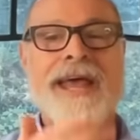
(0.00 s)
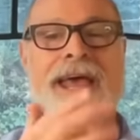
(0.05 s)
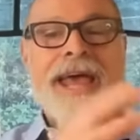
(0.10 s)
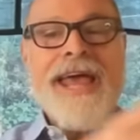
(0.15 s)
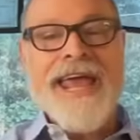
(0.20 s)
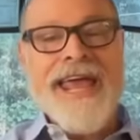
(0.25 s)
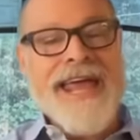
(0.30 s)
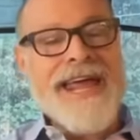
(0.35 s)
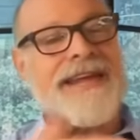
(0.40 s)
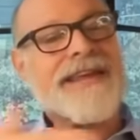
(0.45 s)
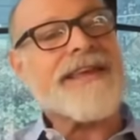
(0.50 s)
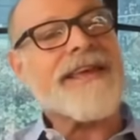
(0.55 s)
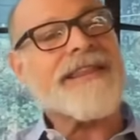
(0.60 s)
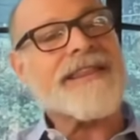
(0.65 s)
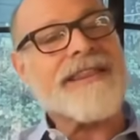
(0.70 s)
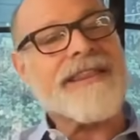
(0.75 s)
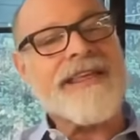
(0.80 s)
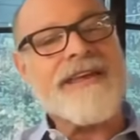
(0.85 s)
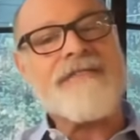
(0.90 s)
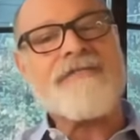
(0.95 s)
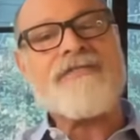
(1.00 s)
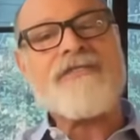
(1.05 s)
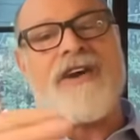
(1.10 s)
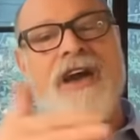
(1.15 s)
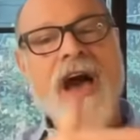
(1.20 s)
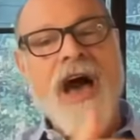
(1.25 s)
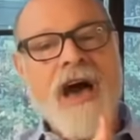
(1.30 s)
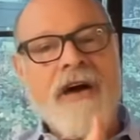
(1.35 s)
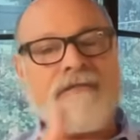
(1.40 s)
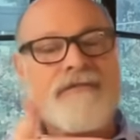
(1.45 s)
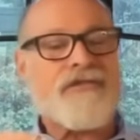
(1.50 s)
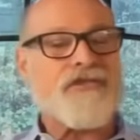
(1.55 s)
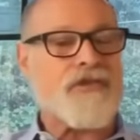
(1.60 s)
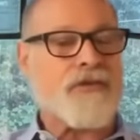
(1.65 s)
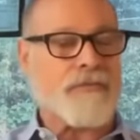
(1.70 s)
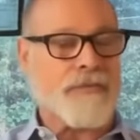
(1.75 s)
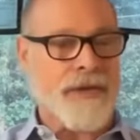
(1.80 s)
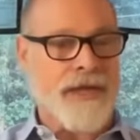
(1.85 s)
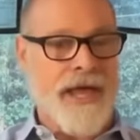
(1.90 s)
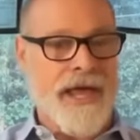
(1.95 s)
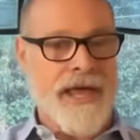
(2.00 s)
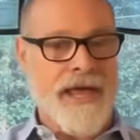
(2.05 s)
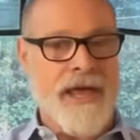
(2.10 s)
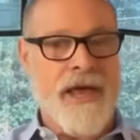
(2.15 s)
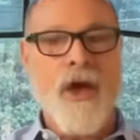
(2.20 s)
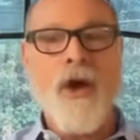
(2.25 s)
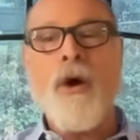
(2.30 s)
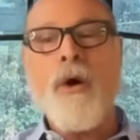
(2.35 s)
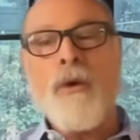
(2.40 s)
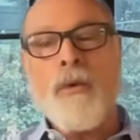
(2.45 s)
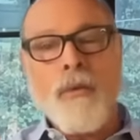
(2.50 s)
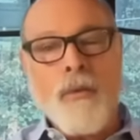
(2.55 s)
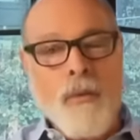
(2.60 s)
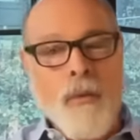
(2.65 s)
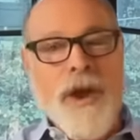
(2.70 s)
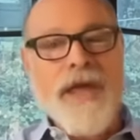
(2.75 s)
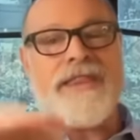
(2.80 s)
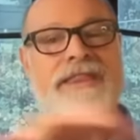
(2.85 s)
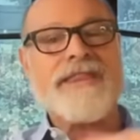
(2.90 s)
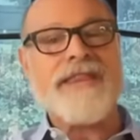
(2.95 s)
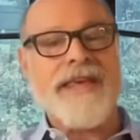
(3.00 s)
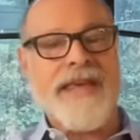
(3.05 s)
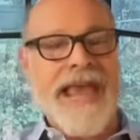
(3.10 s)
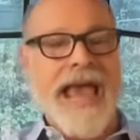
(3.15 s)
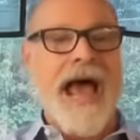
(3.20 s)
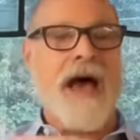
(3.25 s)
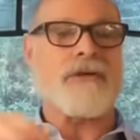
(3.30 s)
it can live comfortably with the couch